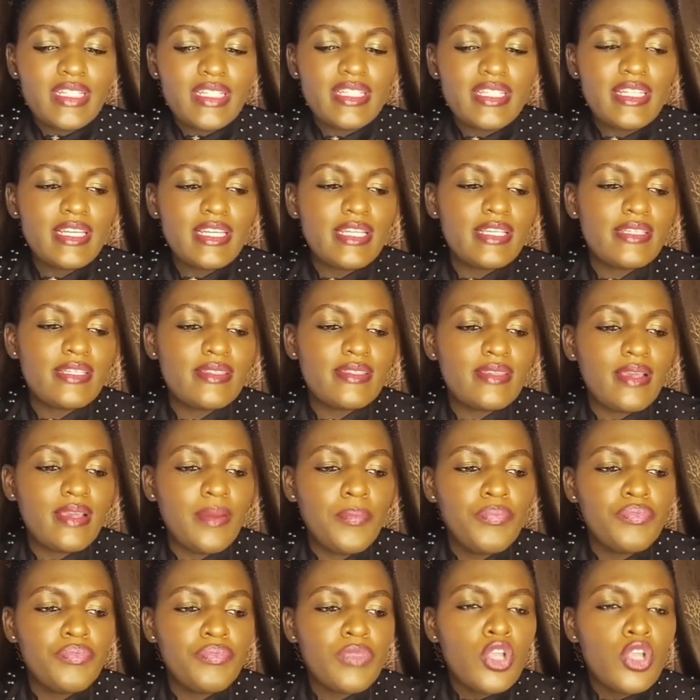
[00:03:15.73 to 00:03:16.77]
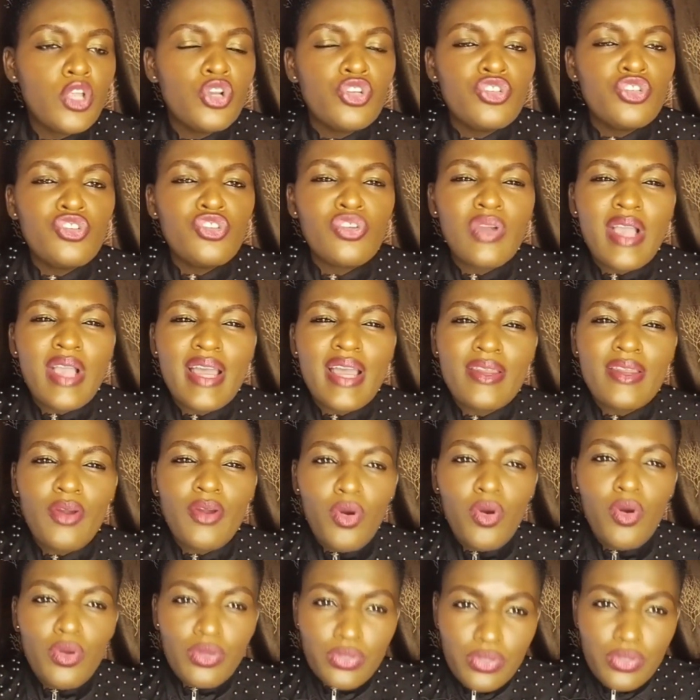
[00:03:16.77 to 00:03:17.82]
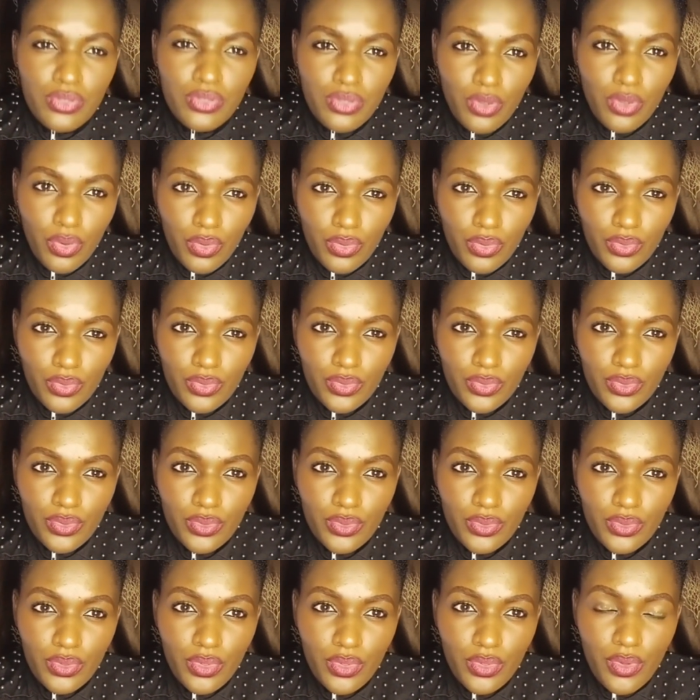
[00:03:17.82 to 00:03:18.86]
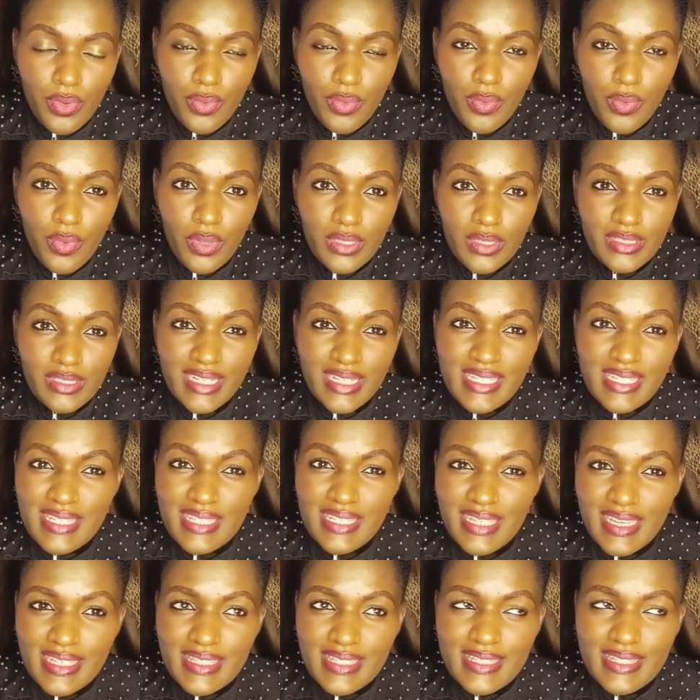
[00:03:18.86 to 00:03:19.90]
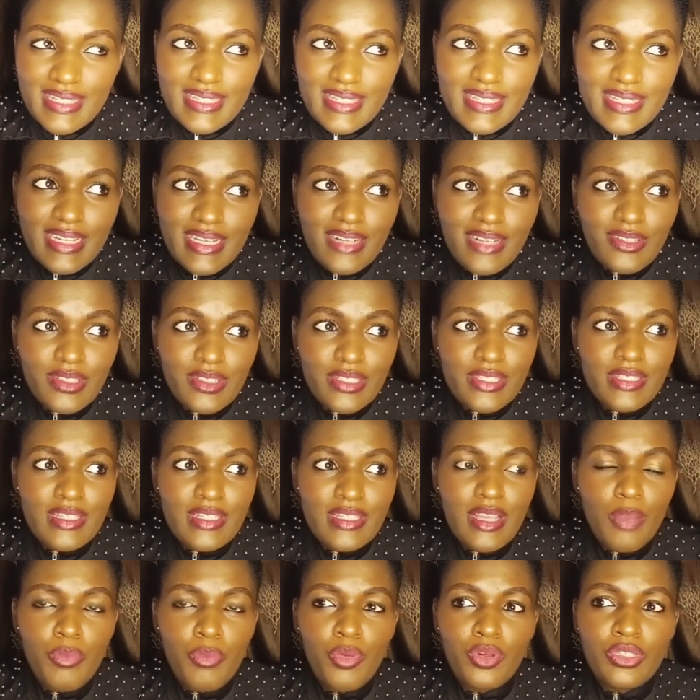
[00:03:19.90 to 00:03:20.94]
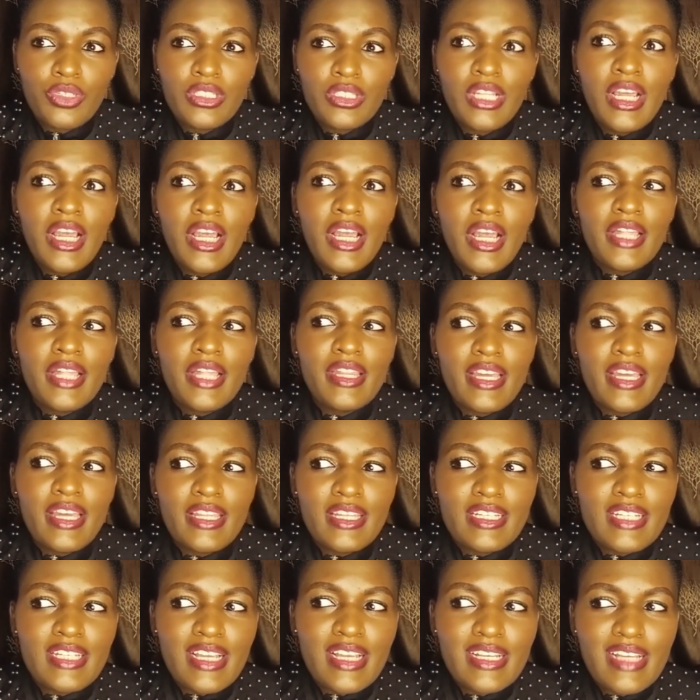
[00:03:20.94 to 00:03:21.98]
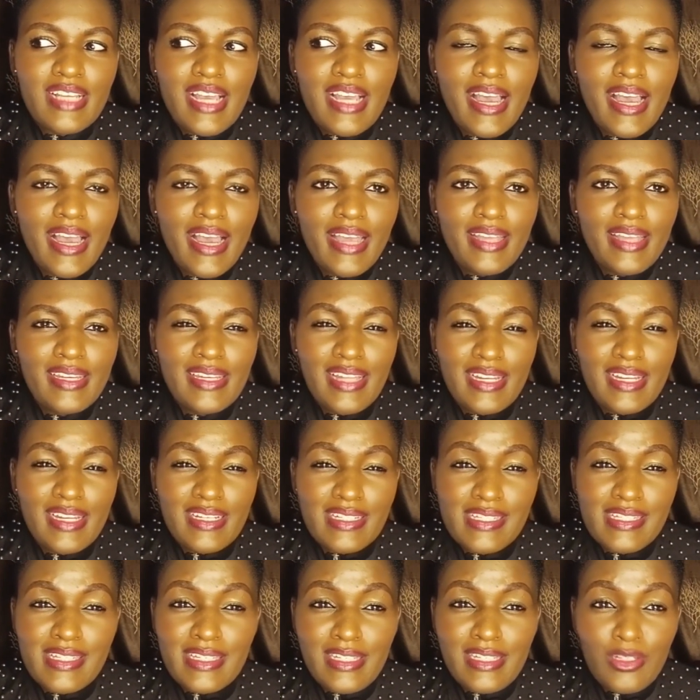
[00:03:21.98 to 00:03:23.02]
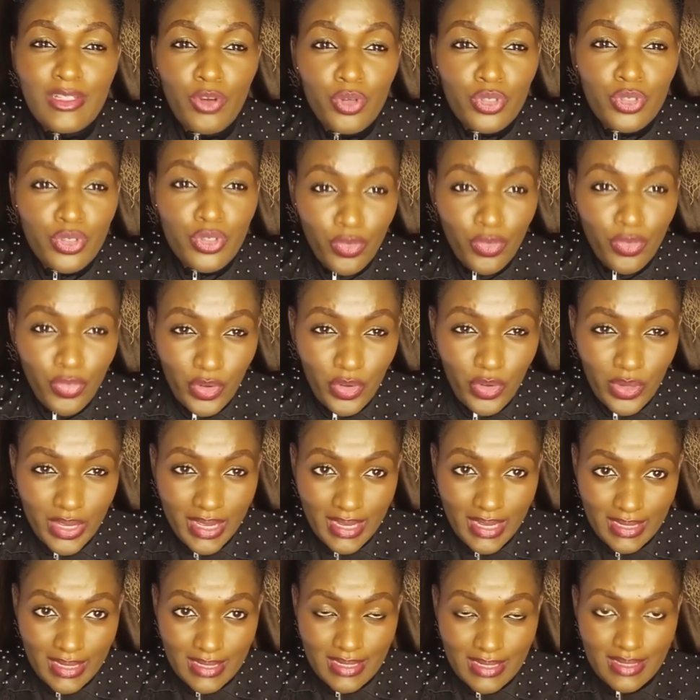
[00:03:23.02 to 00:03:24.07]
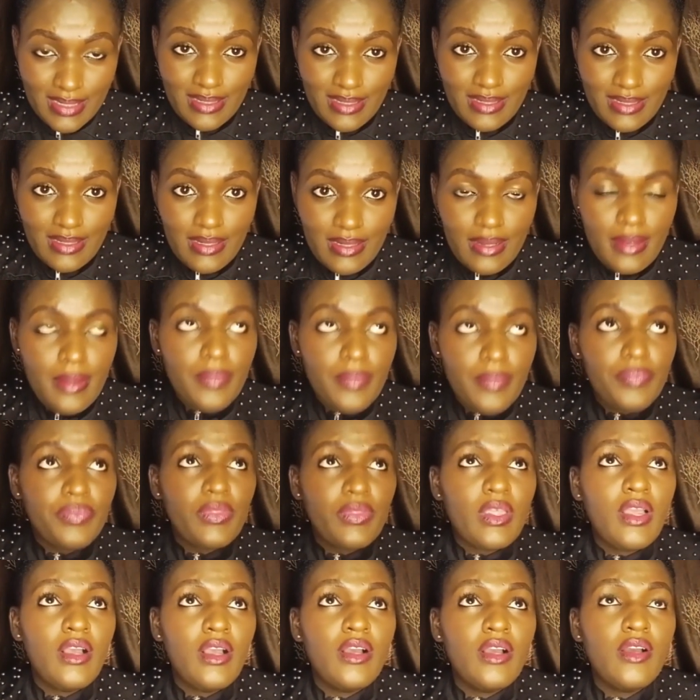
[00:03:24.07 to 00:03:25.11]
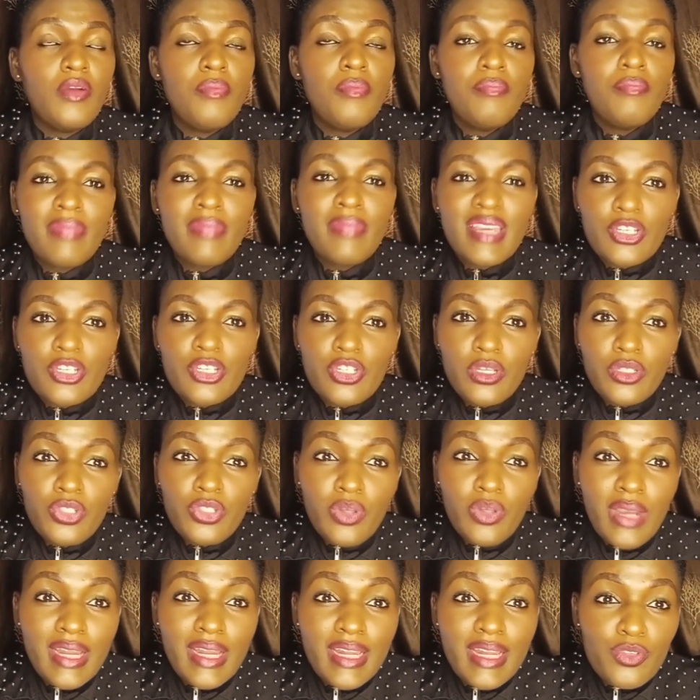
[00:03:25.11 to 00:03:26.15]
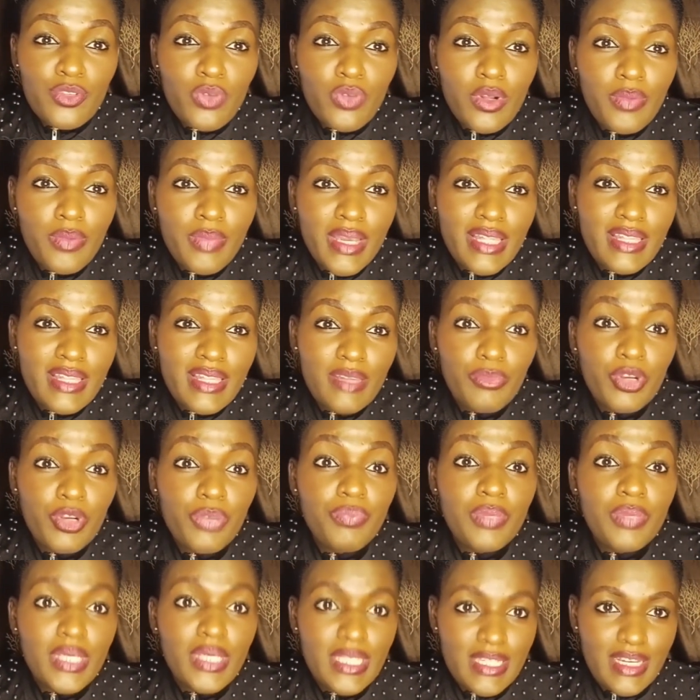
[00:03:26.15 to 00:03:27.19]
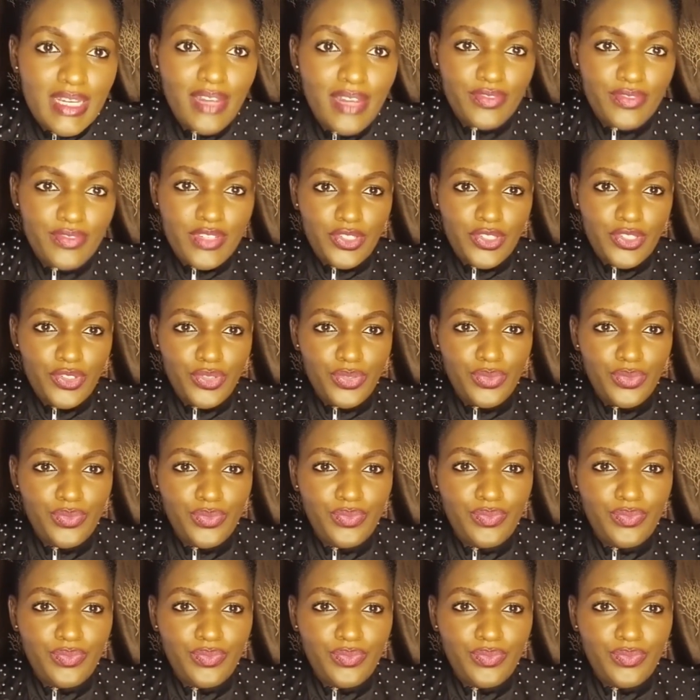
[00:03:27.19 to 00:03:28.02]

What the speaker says: thing is, you can also, just in case this child is stubborn, they are the kind that easily also forget. You can as well make them repeat after you.